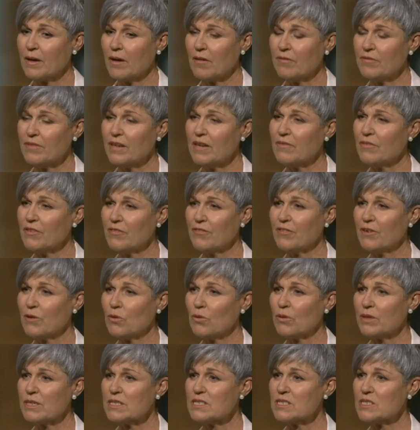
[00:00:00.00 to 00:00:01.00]
I've never
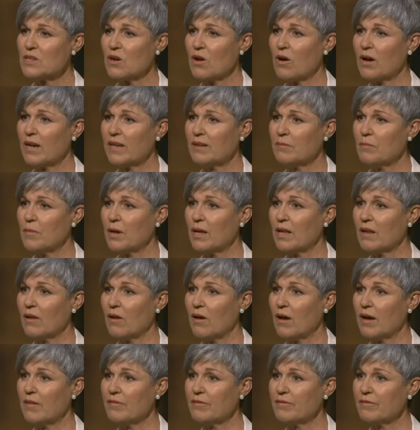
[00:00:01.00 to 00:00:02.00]
felt this tired in my
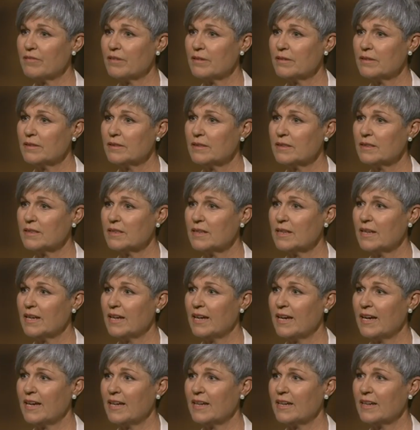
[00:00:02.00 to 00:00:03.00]
life.
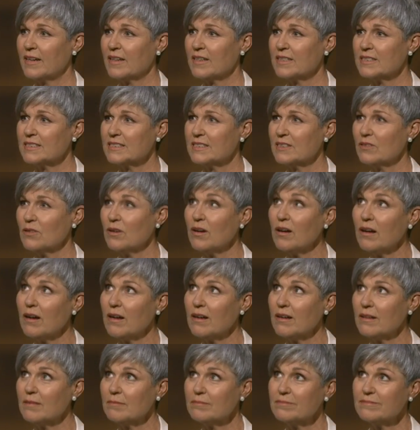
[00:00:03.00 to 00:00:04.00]
And I said,
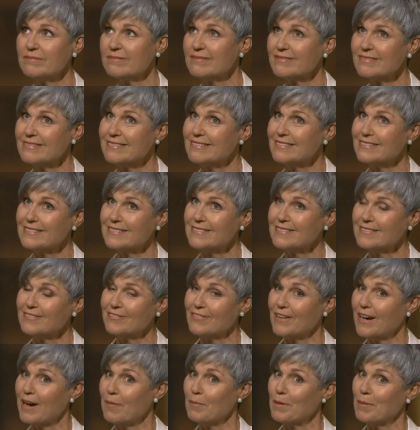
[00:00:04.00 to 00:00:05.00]
Oh,
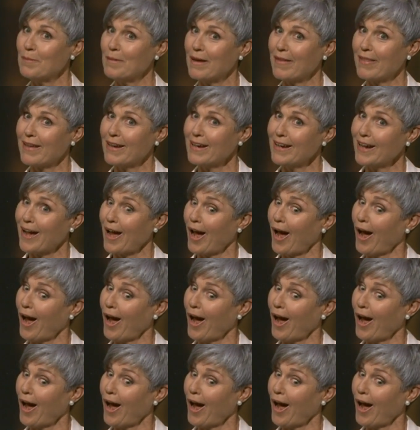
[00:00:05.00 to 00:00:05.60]
farmer mother,